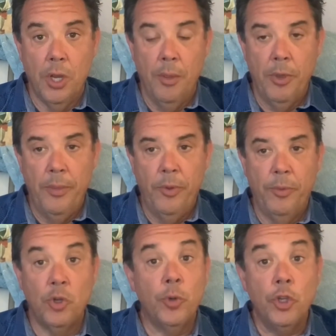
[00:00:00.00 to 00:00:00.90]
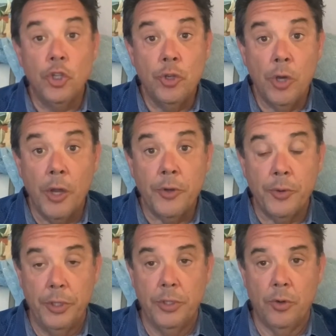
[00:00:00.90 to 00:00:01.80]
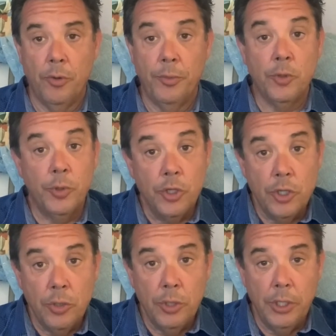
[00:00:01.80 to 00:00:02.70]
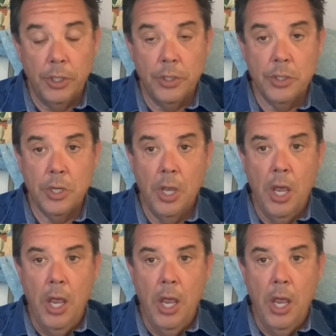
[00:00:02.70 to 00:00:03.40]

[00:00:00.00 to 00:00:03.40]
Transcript: maybe between two countries or between two leaders.